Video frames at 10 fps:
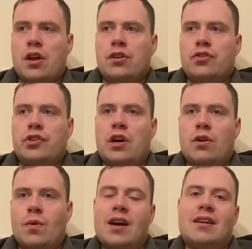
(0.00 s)

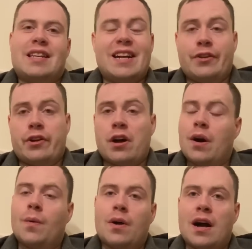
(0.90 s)
So there you
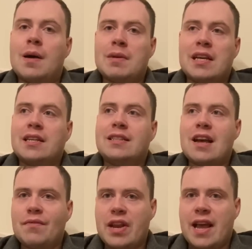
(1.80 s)
go. I mean,
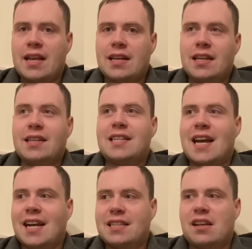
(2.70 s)
Devin Haney,
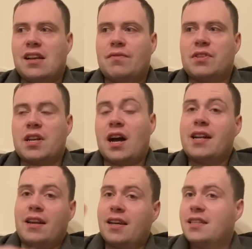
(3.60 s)
Tank Davis.
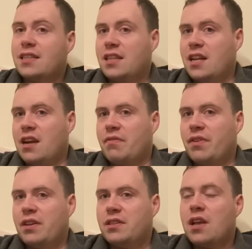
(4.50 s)
I'd like to see that
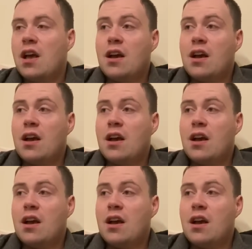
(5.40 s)
fight.